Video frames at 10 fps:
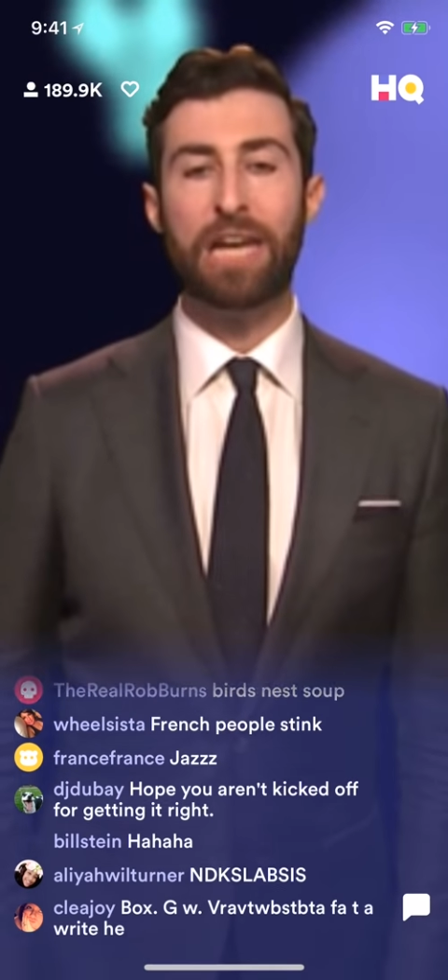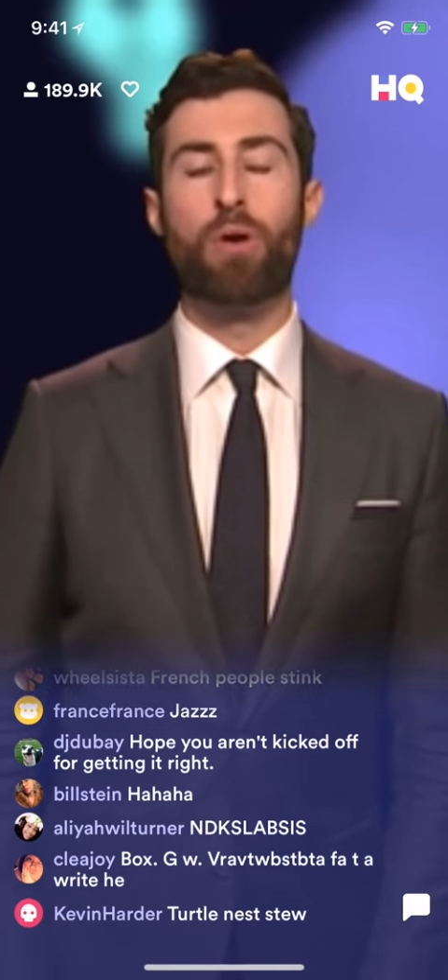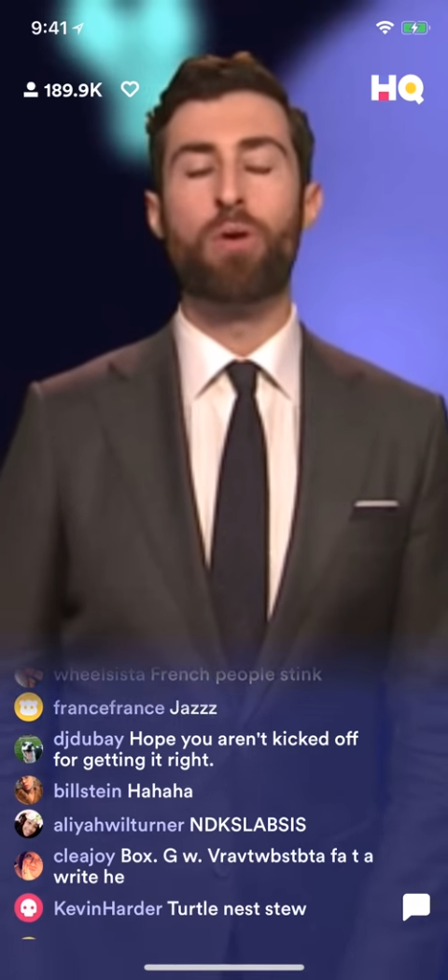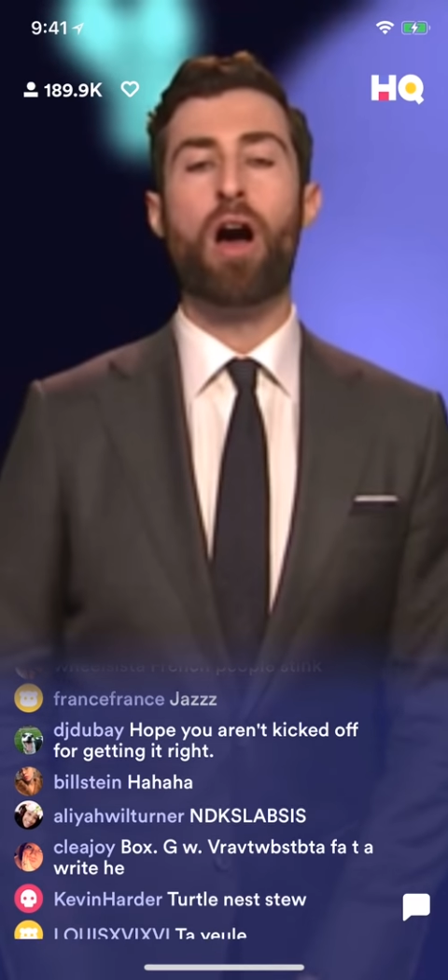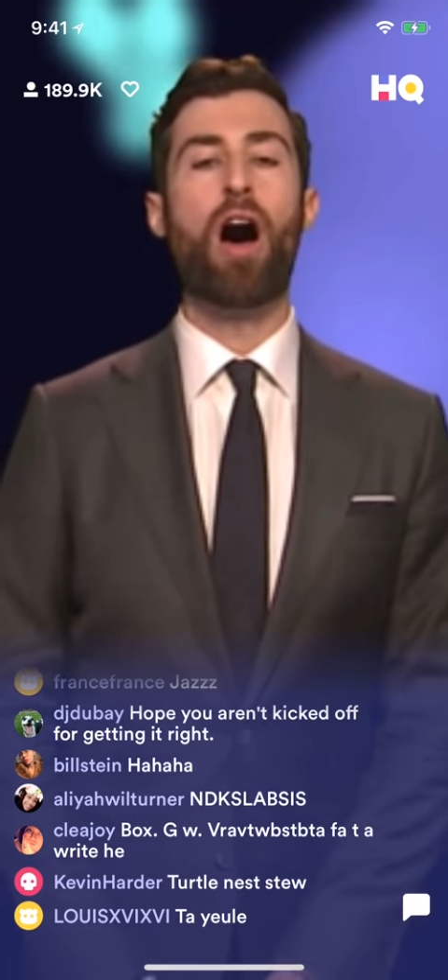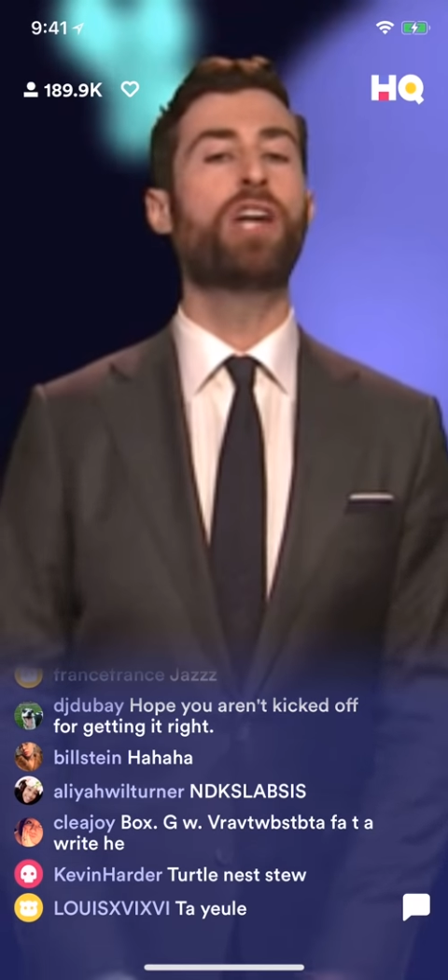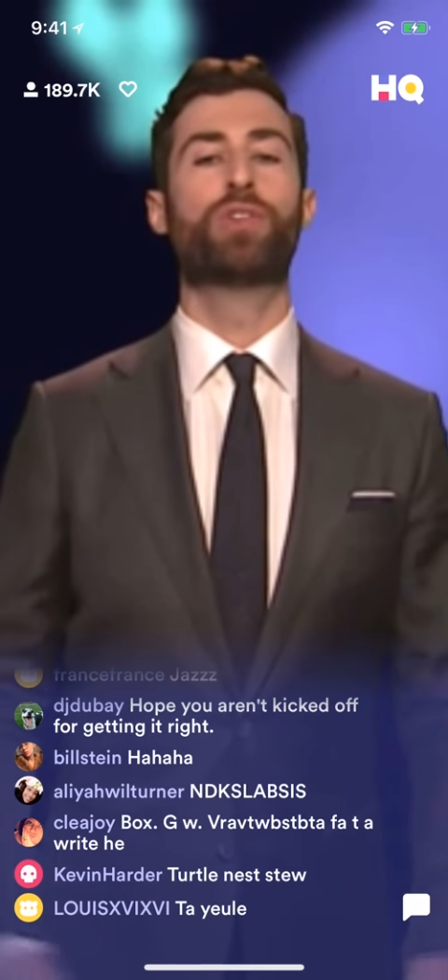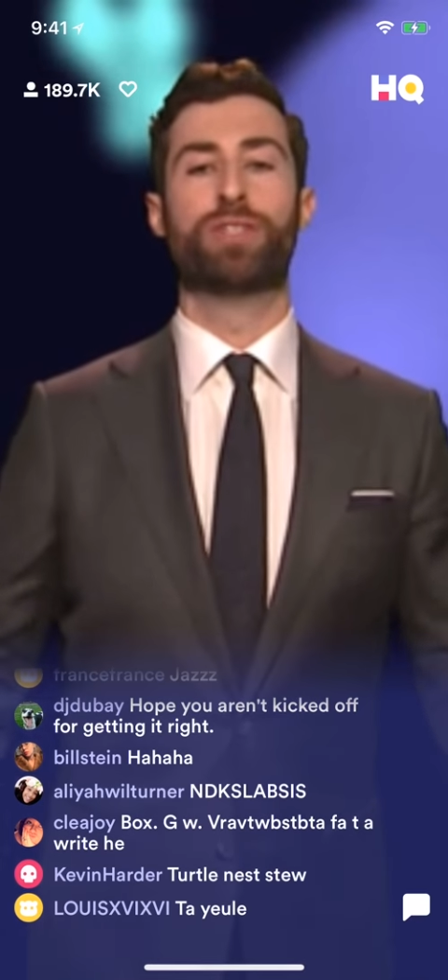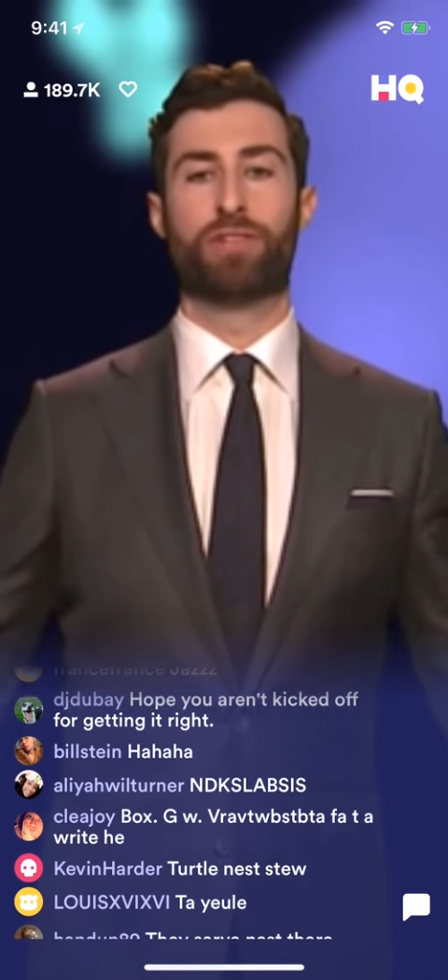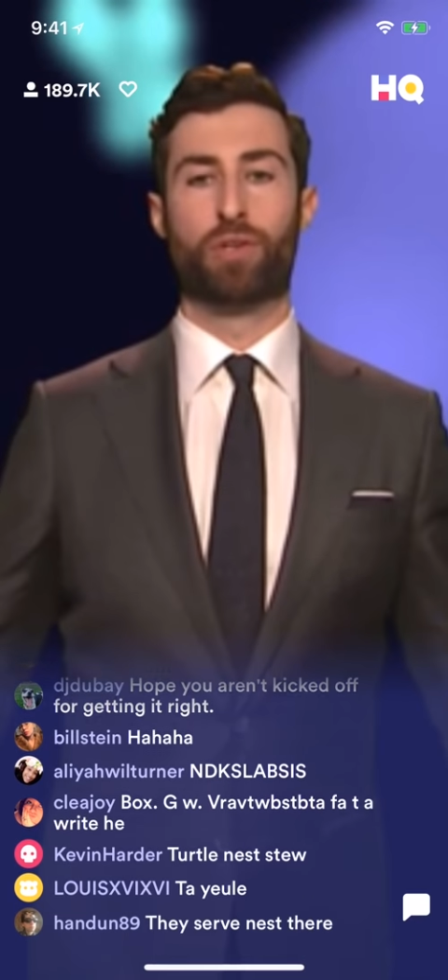he wrote
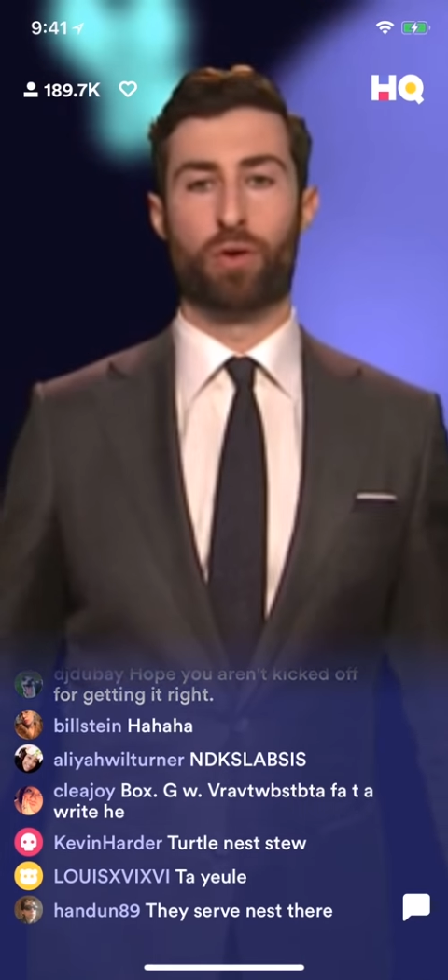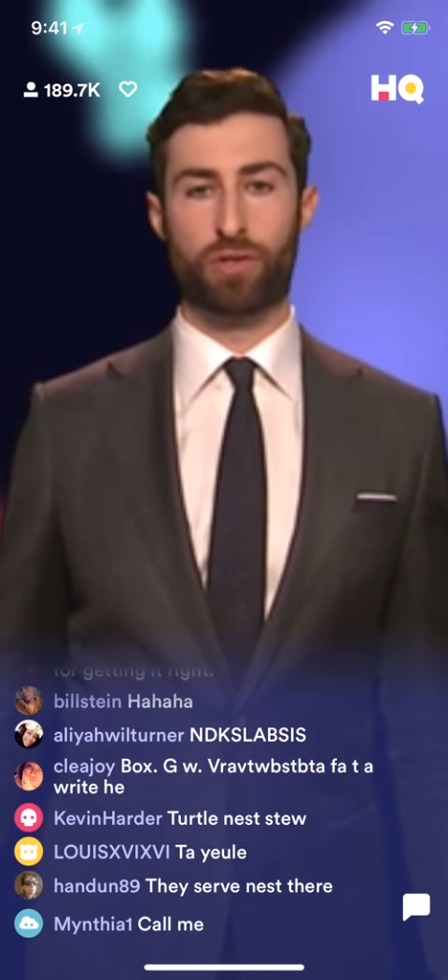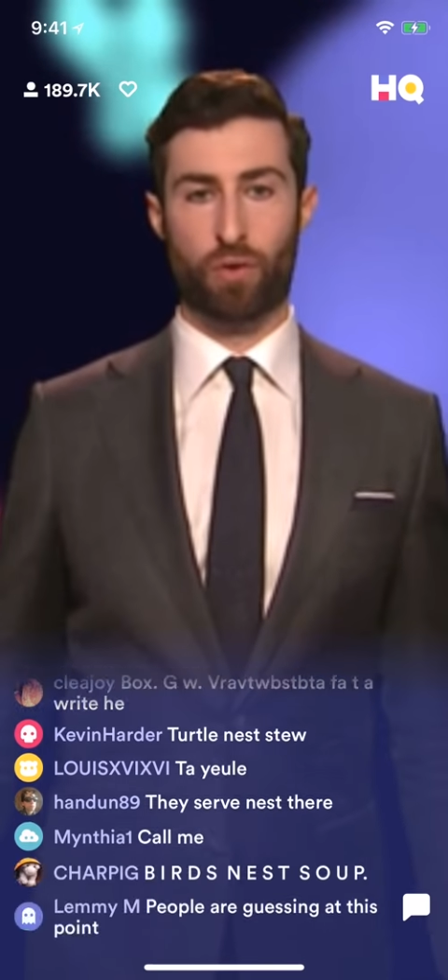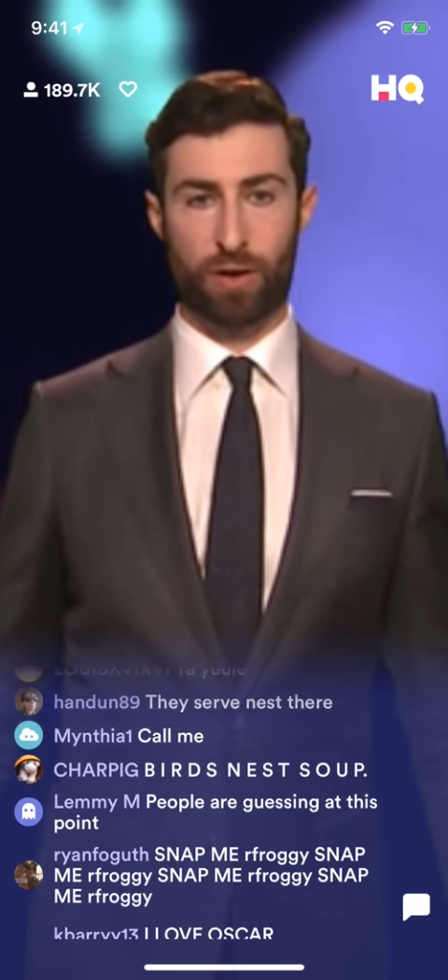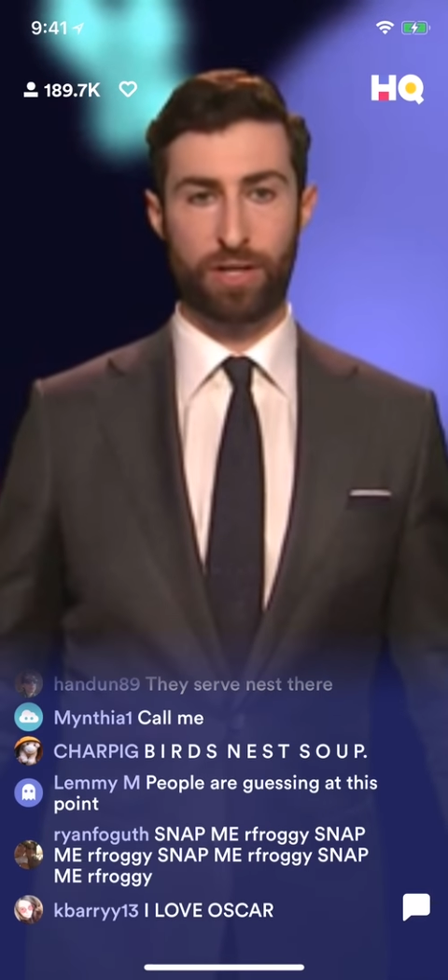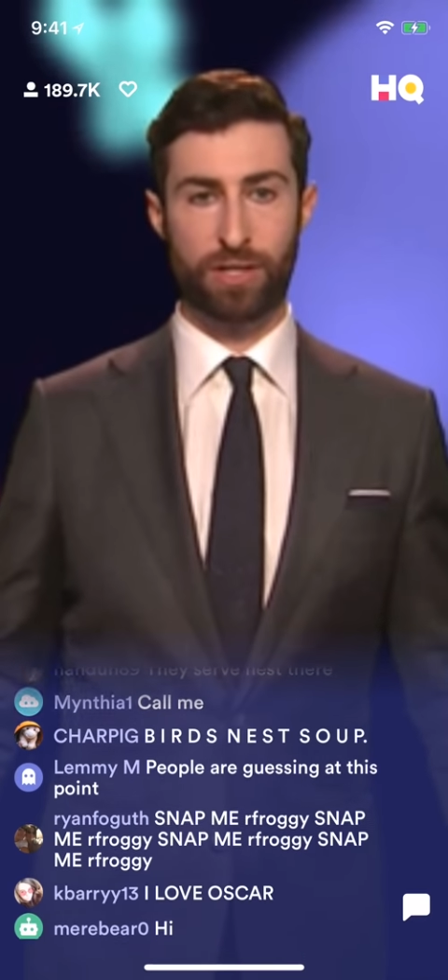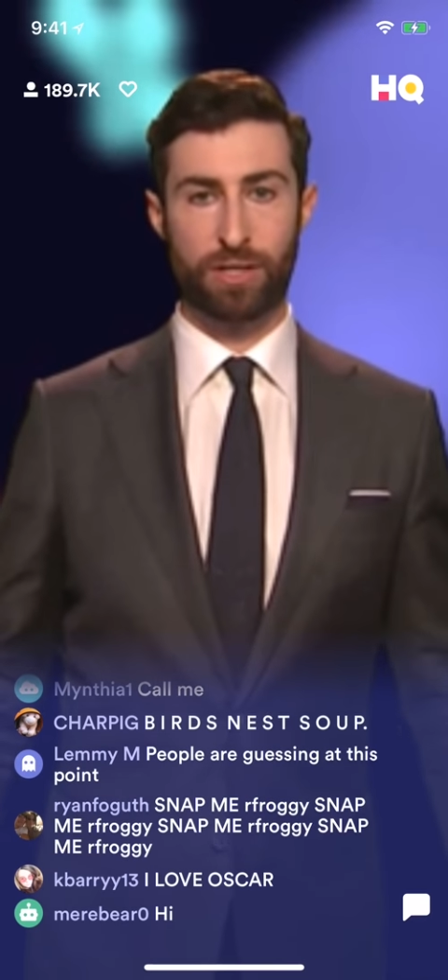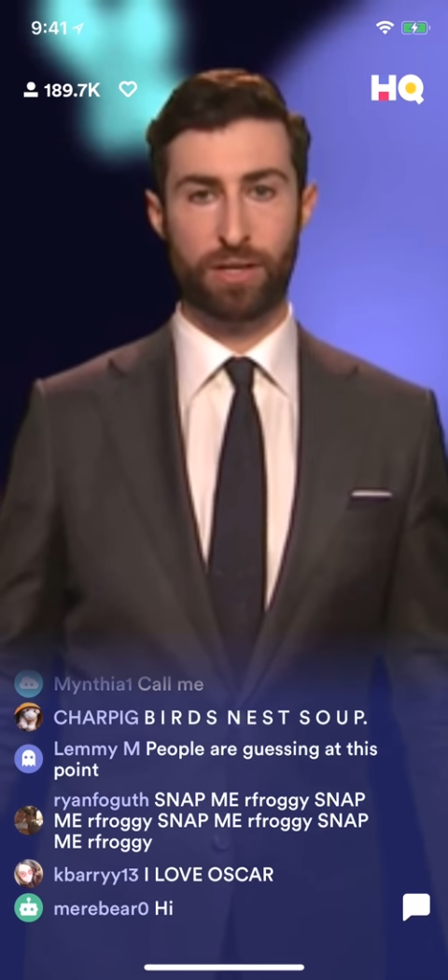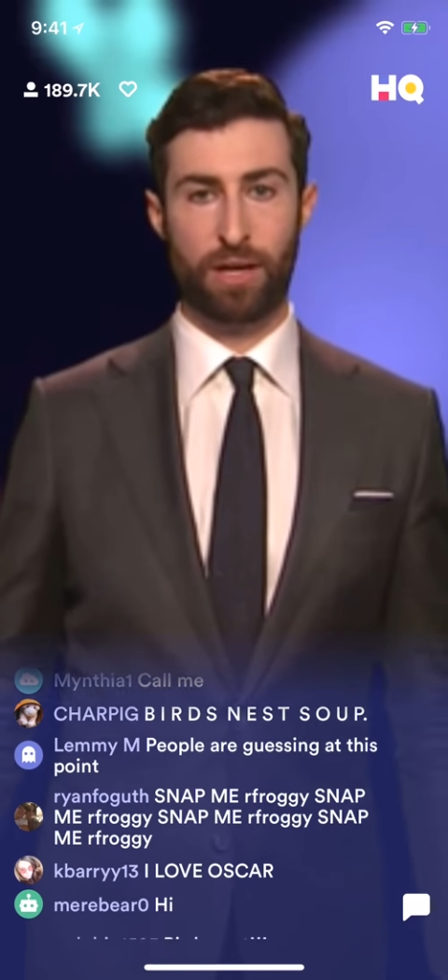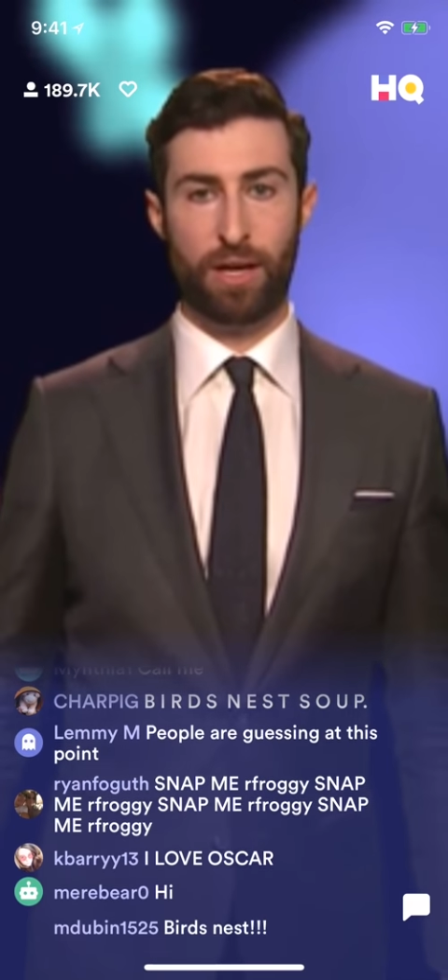hundreds of short stories,